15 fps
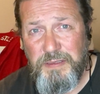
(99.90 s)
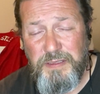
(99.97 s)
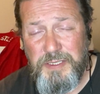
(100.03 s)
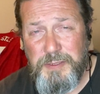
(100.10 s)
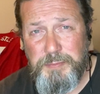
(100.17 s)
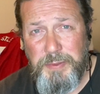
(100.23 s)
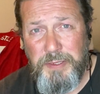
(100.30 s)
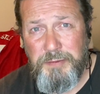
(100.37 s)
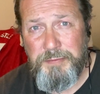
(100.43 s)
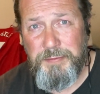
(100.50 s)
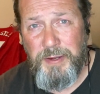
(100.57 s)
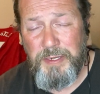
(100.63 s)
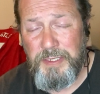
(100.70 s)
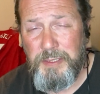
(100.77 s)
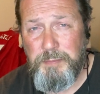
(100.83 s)
it's been a
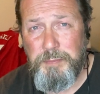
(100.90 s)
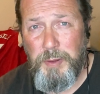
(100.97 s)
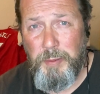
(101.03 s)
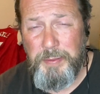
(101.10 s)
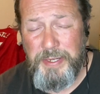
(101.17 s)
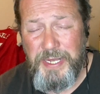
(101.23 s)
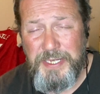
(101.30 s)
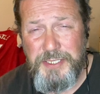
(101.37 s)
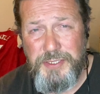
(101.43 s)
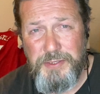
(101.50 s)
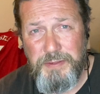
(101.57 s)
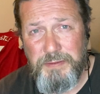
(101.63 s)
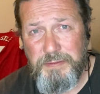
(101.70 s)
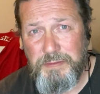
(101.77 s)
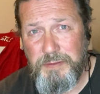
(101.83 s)
fucking
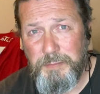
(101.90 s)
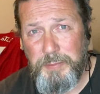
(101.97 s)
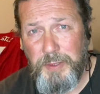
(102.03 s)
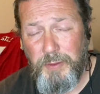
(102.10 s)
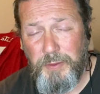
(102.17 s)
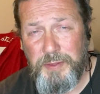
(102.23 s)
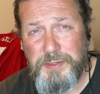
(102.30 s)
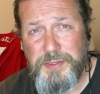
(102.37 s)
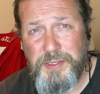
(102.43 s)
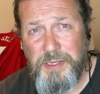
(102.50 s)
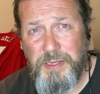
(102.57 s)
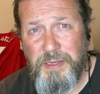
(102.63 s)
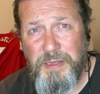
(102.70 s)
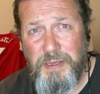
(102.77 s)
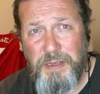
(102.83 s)
abomination, to be honest.
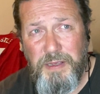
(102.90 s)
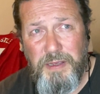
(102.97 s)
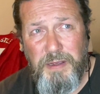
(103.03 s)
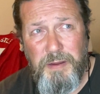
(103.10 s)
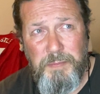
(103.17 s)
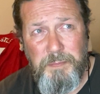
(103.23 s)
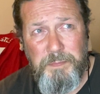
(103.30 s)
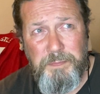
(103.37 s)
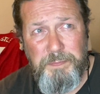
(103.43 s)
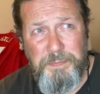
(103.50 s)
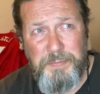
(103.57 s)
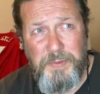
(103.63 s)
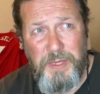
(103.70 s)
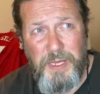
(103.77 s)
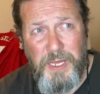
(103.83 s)
And
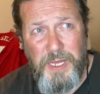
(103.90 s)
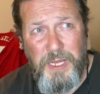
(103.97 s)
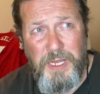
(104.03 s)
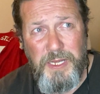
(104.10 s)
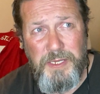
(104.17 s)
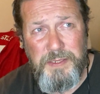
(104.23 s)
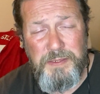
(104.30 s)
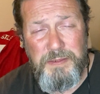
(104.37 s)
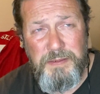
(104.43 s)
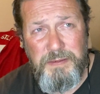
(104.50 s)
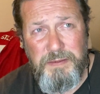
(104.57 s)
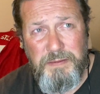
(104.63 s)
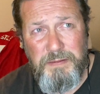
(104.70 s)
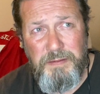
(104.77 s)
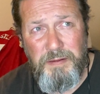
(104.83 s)

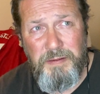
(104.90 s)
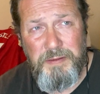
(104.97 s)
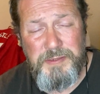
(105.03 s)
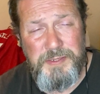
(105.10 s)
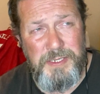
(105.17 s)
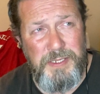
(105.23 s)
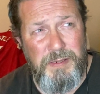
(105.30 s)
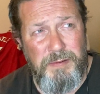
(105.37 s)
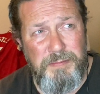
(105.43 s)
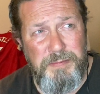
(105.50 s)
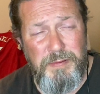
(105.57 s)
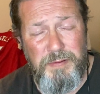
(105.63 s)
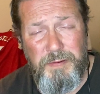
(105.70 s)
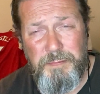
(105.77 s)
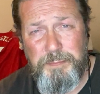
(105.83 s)
like I said,
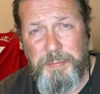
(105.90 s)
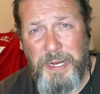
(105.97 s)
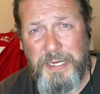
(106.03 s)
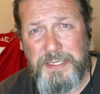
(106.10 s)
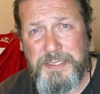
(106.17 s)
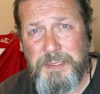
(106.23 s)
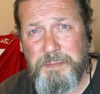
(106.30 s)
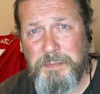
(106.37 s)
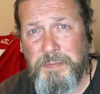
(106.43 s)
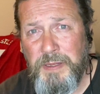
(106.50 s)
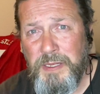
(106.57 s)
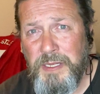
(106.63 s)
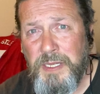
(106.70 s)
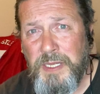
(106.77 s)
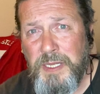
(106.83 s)
I've backed him,
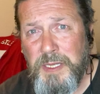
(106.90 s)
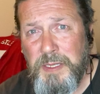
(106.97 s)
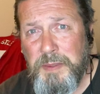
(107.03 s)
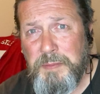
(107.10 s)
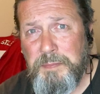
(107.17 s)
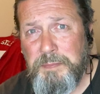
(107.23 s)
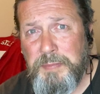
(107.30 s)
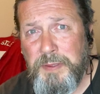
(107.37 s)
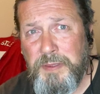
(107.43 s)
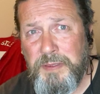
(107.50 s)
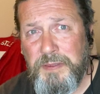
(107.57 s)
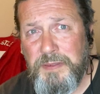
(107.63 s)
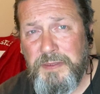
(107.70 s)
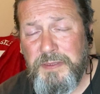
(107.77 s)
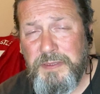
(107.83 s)
but
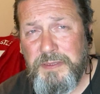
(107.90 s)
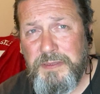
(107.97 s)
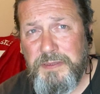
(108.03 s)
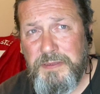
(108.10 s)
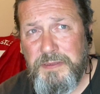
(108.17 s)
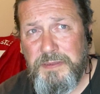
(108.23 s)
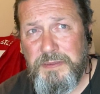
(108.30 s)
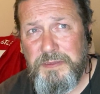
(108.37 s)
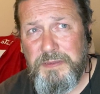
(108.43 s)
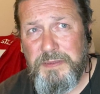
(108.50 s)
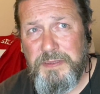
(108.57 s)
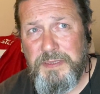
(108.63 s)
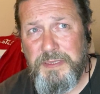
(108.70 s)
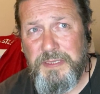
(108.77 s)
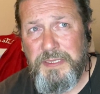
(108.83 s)

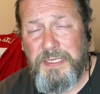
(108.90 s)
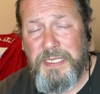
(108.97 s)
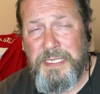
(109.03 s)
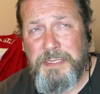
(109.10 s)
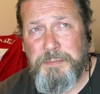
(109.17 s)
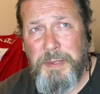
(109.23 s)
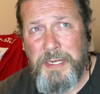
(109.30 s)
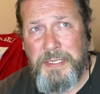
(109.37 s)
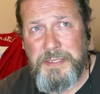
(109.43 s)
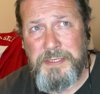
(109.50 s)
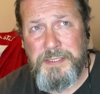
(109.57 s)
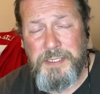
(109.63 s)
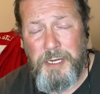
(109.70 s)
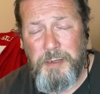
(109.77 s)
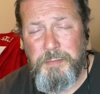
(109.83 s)
he's made
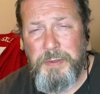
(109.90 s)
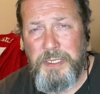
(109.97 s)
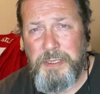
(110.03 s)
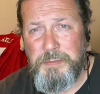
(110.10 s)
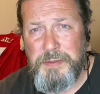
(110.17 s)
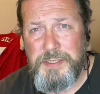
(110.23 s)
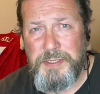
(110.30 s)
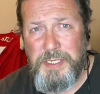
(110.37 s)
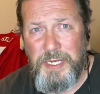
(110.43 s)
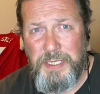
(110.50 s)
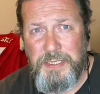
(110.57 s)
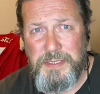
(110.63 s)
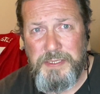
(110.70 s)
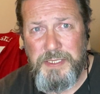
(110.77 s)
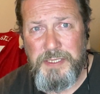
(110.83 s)
so many
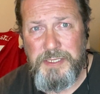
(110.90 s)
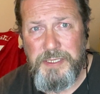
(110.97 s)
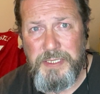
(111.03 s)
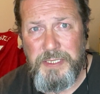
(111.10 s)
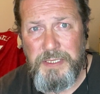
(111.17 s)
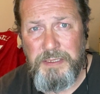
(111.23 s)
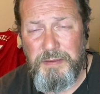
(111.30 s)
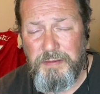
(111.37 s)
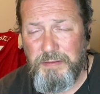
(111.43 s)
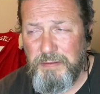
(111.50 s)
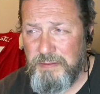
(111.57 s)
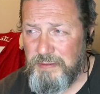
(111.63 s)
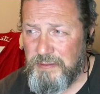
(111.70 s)
mistakes this year, like